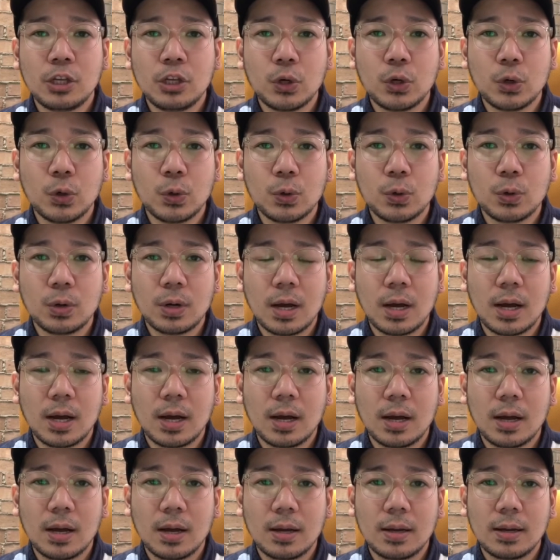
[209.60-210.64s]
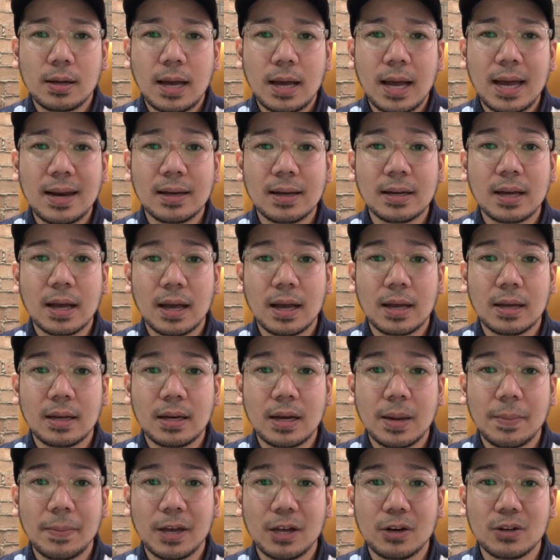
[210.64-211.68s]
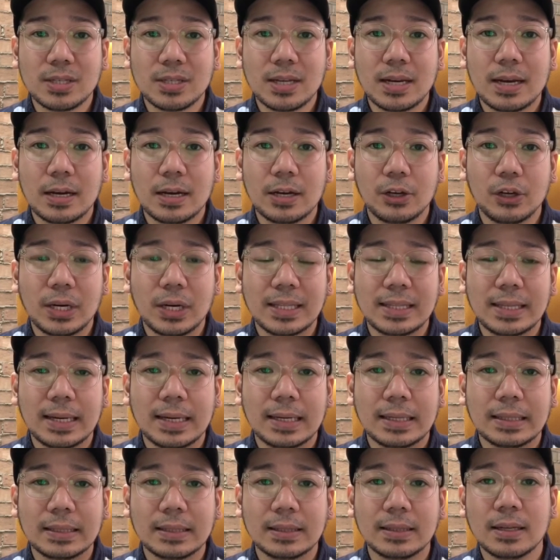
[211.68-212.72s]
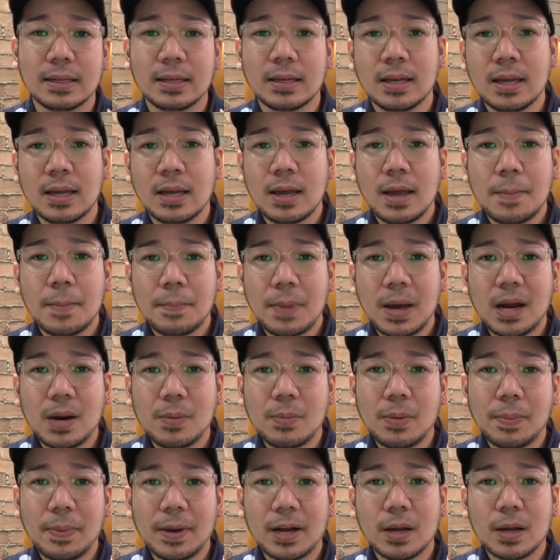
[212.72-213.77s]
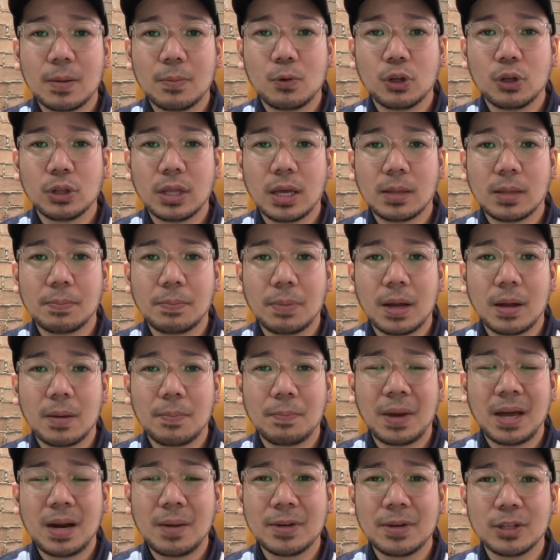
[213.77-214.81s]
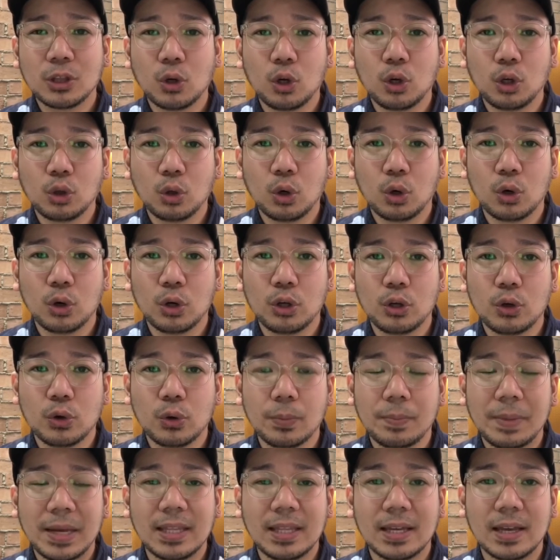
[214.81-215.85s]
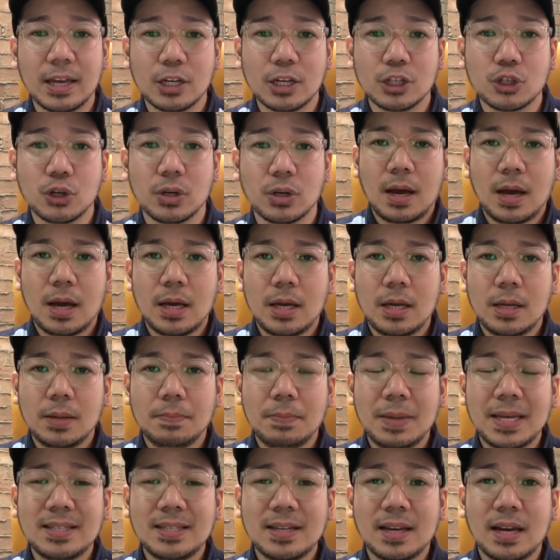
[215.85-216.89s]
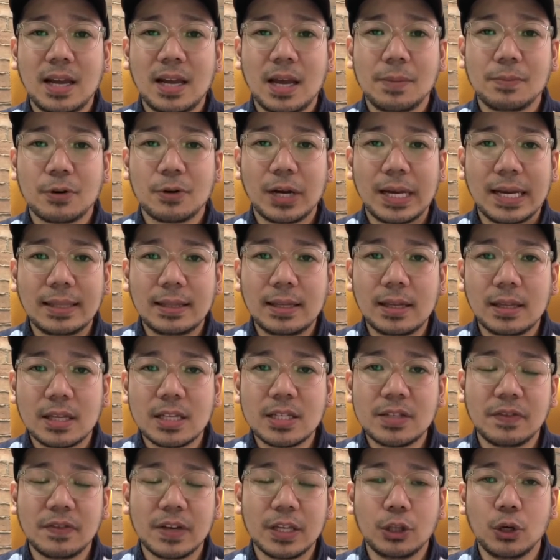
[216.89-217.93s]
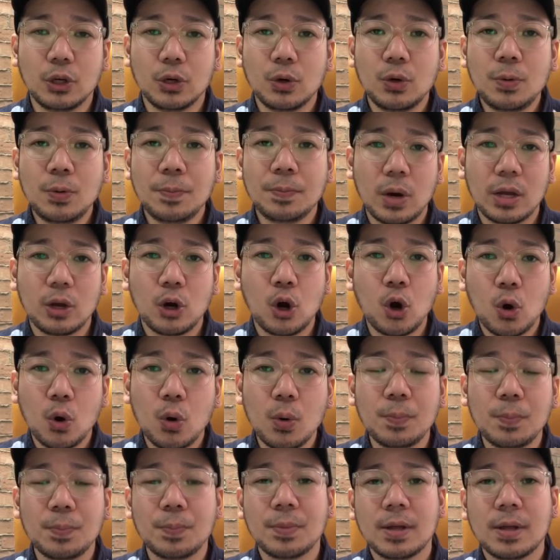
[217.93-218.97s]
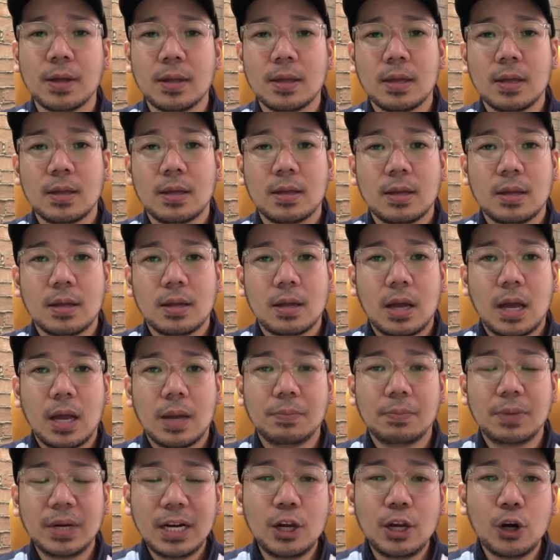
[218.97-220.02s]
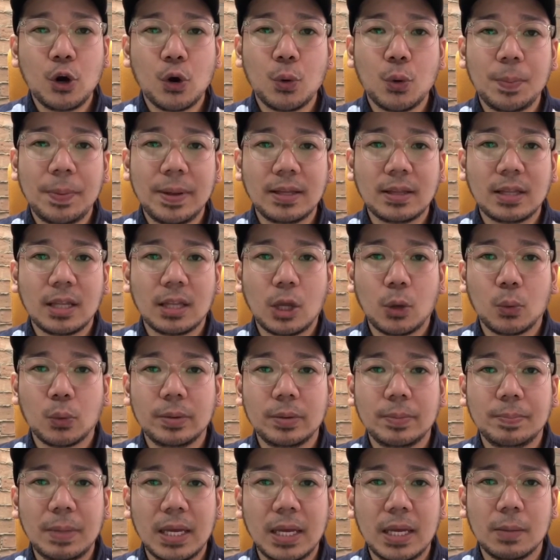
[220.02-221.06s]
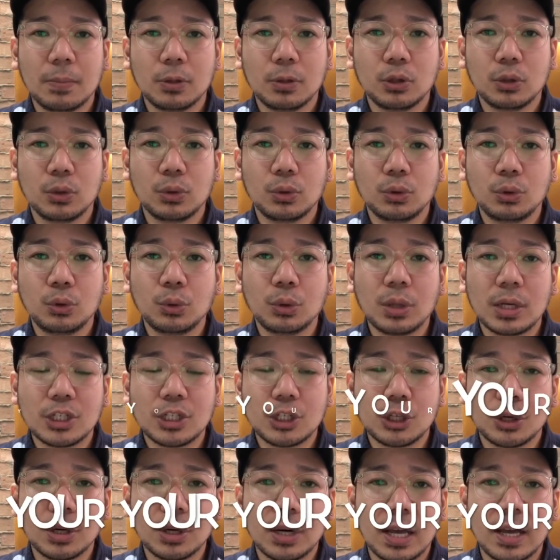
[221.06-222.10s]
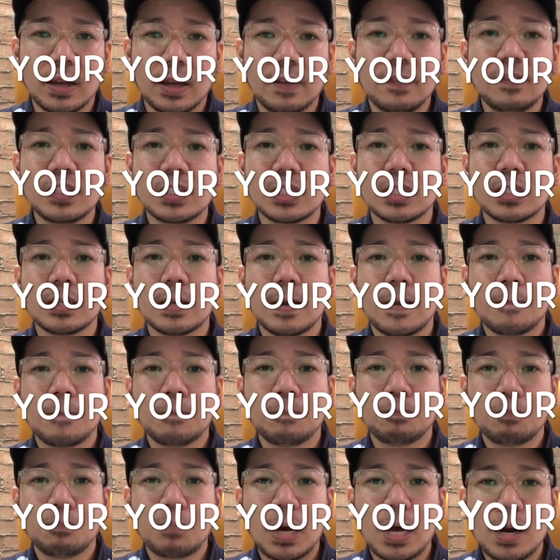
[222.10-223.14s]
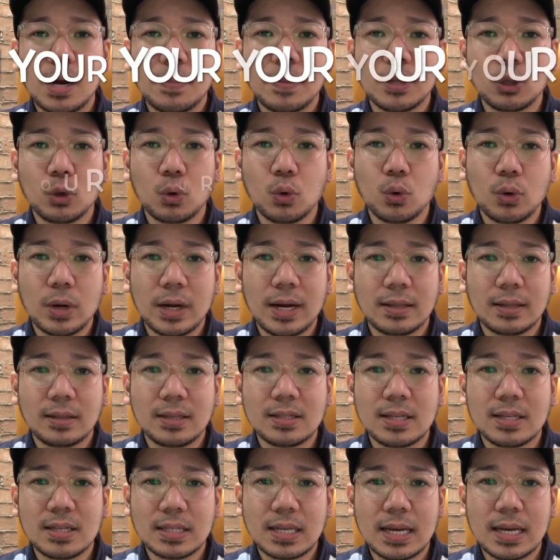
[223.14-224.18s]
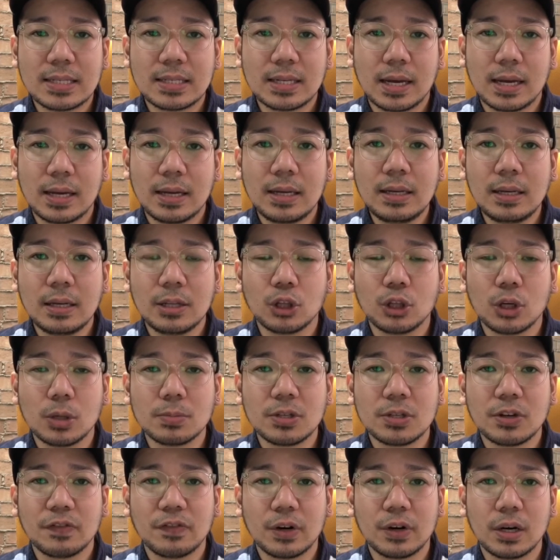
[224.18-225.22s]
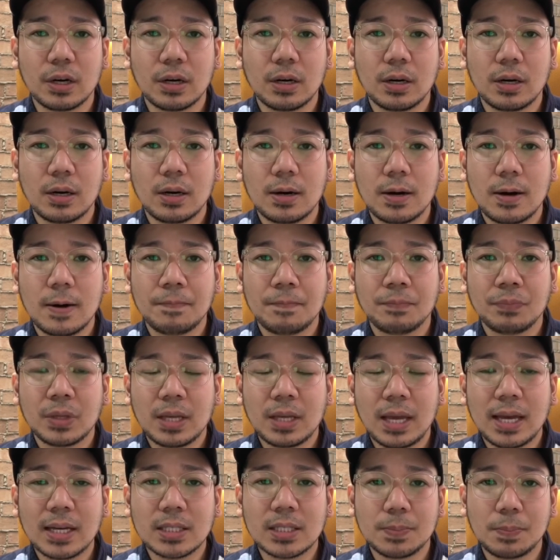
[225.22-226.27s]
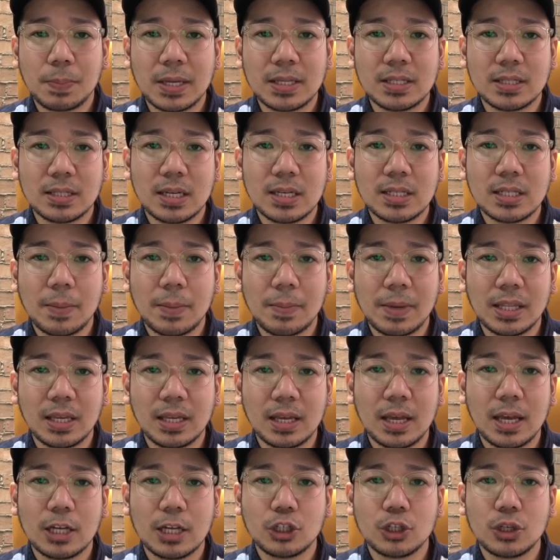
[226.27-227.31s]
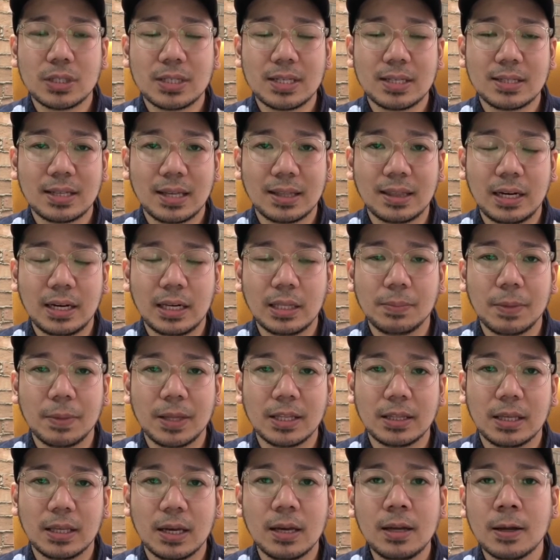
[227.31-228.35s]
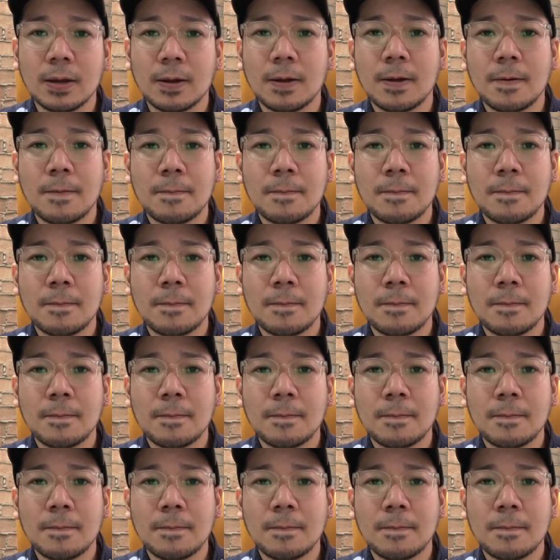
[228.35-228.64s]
yung halaga na meron sila ngayon at hand para mapagamot at para magtuloy-tuloy yung medication. I'm creating this video. I'm really hoping that I would be able to touch your lives para matulungan natin si Sasai in terms of her expenses sa medications and sa treatment niya.